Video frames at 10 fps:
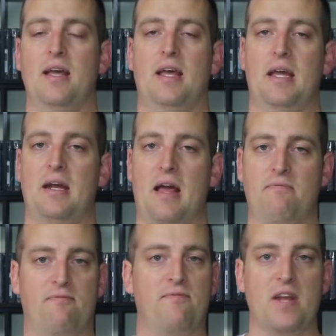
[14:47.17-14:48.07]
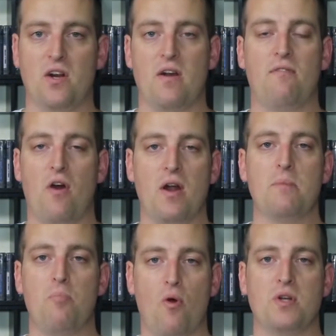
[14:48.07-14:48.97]
and I figured I've already
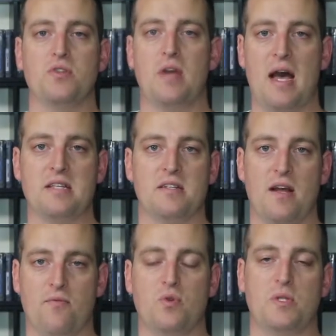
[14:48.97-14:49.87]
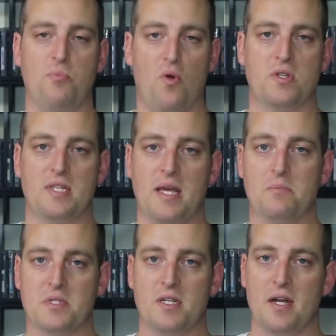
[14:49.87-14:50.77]
bored you guys enough with sports
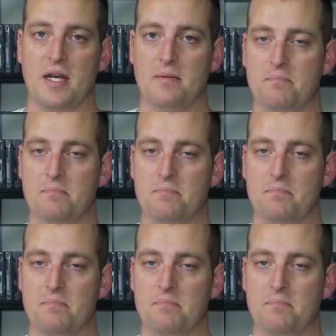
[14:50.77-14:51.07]
games tonight.